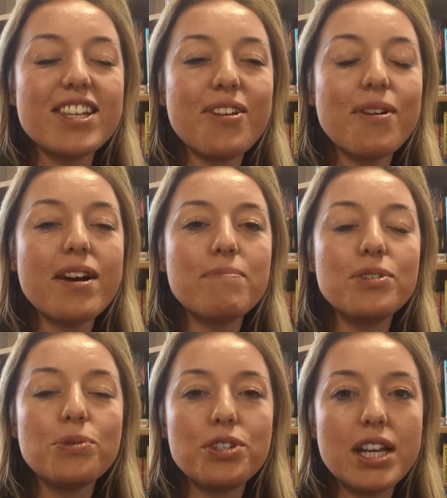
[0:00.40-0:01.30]
So I'm
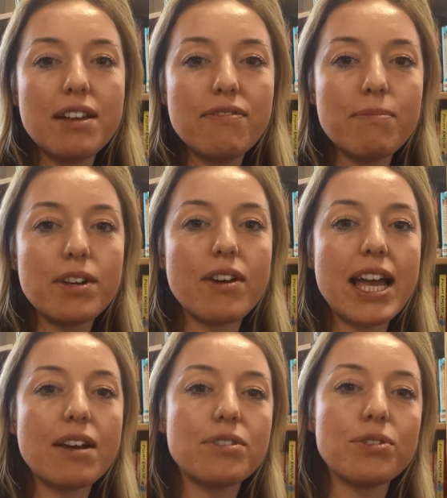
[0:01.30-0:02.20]
Georgie from the
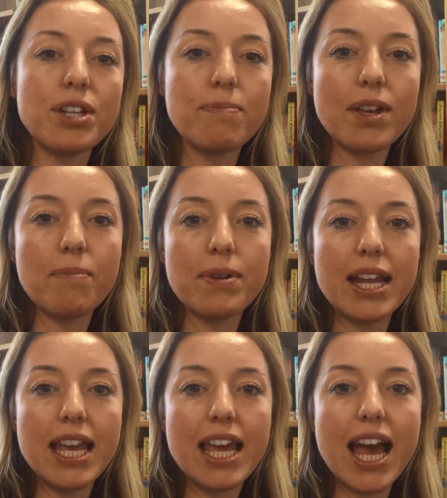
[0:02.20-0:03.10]
Great Outdoor Gym
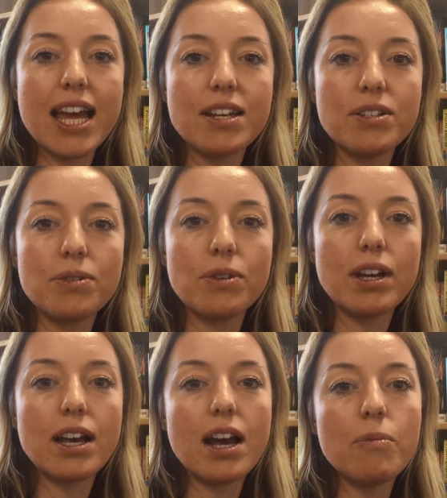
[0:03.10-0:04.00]
Company, and
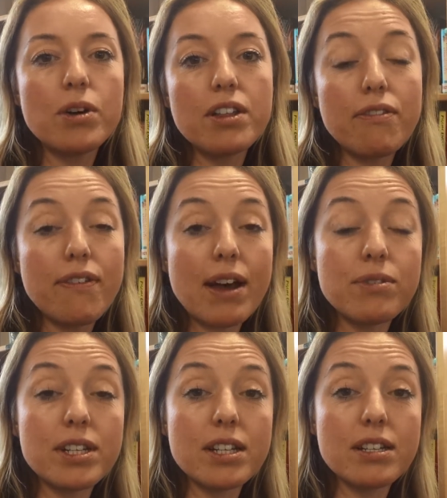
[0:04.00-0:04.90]
I'm one of the
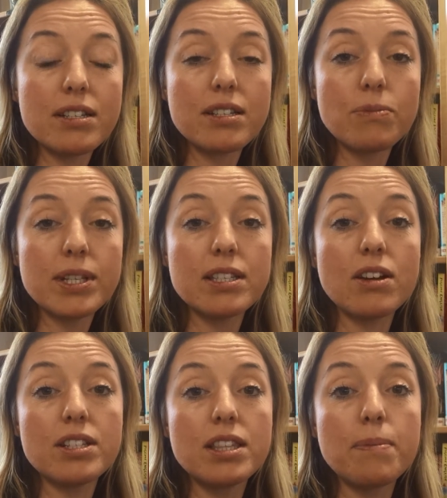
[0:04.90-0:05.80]
founders. We
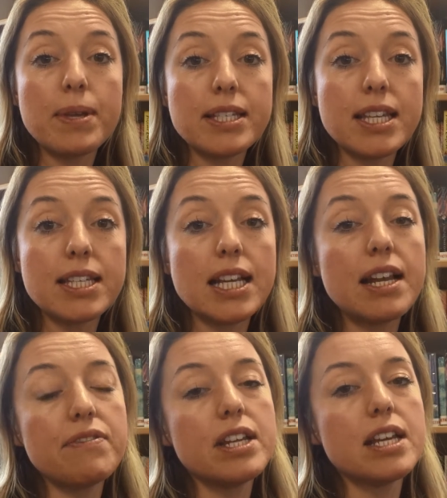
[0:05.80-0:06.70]
started the business
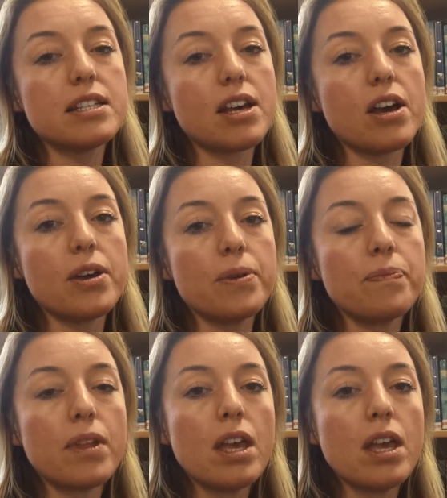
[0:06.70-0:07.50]
11 years ago.